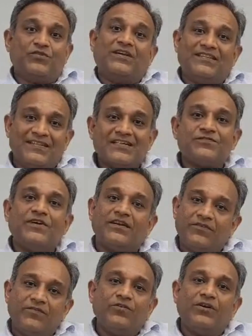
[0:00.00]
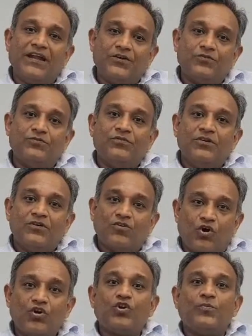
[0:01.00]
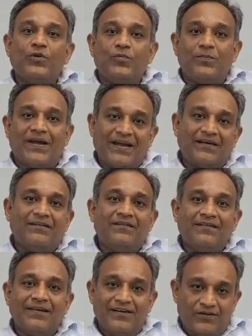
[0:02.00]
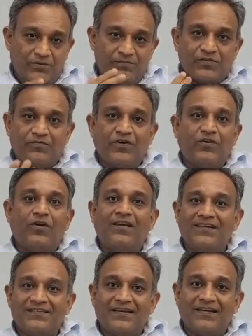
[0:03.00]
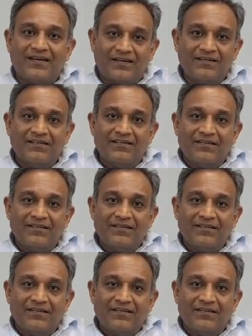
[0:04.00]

So I think that's where we would like to contribute back in terms of our knowledge and our,